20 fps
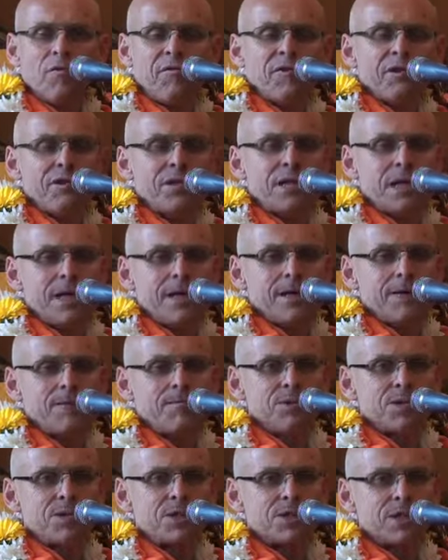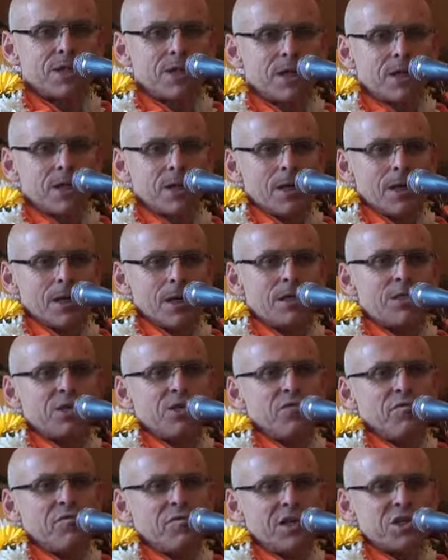oftentimes, his
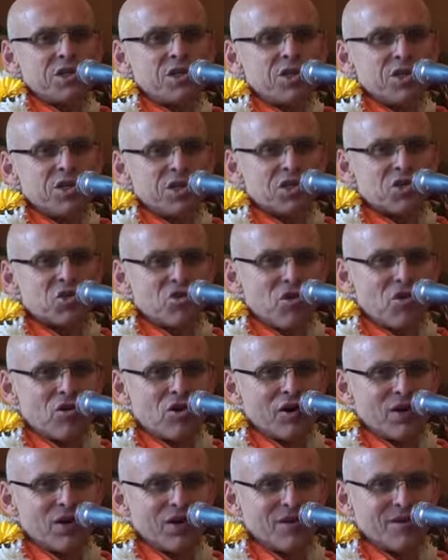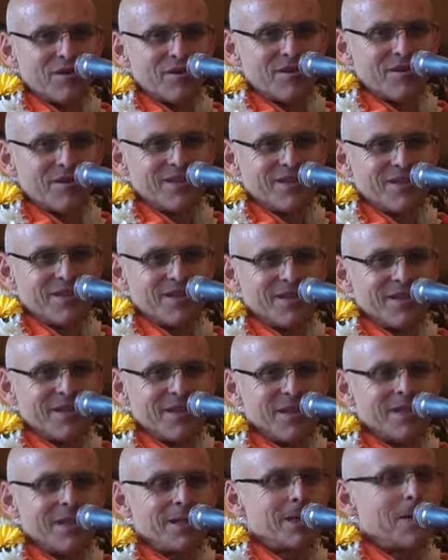conviction is stronger.
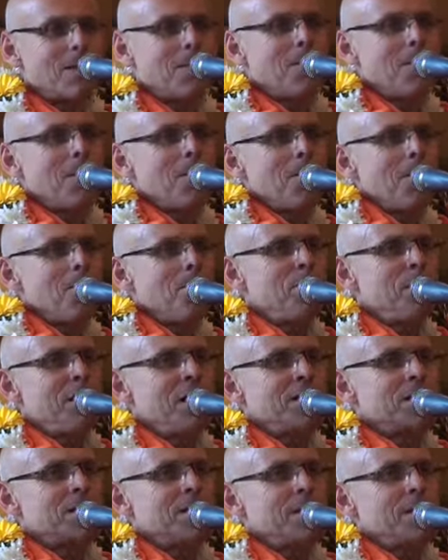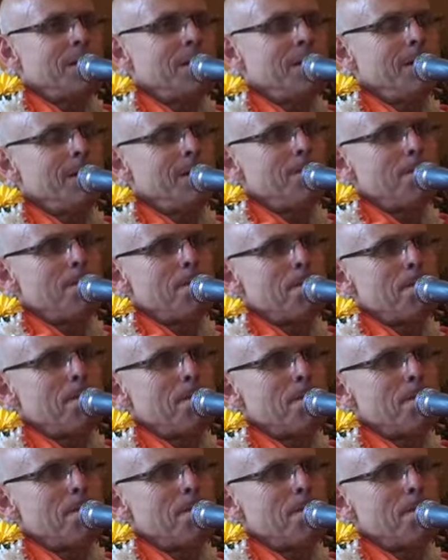Right? But, uh,